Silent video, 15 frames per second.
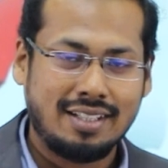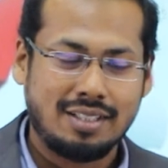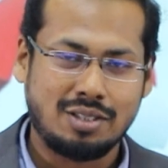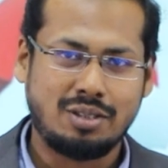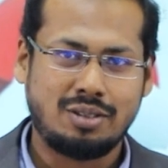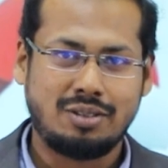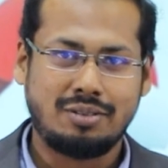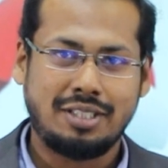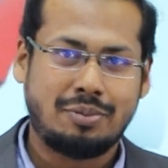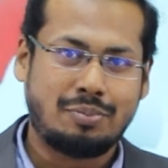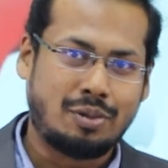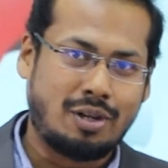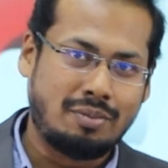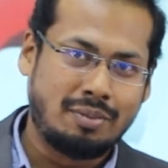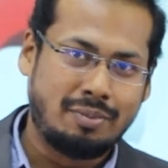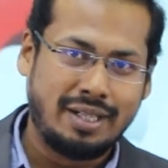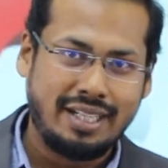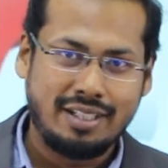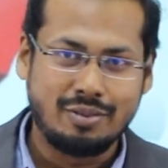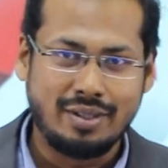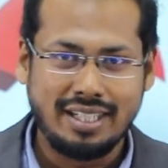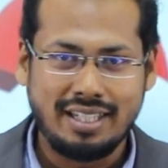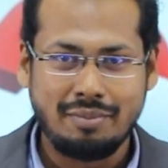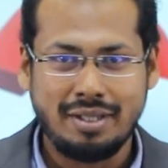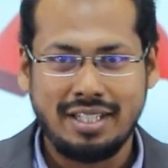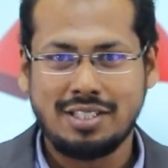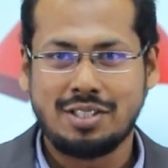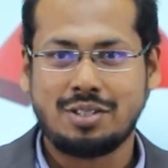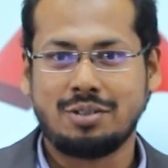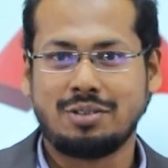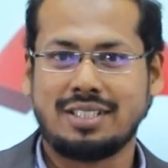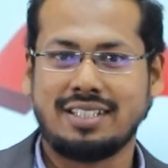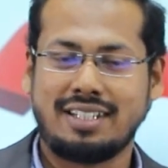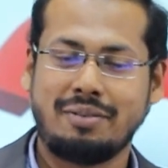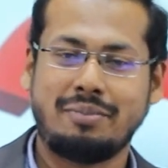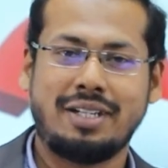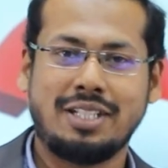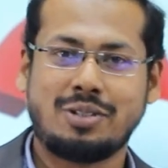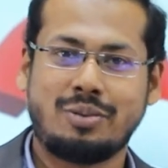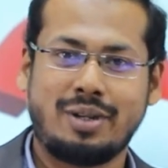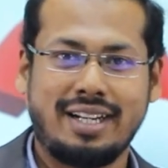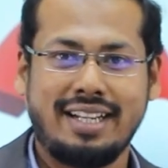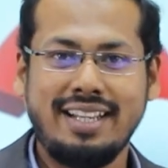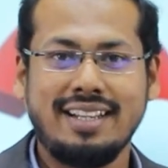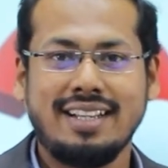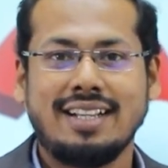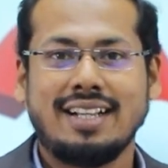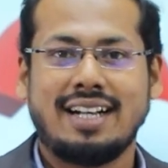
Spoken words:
So it probably 20 minutes to 30 minutes only.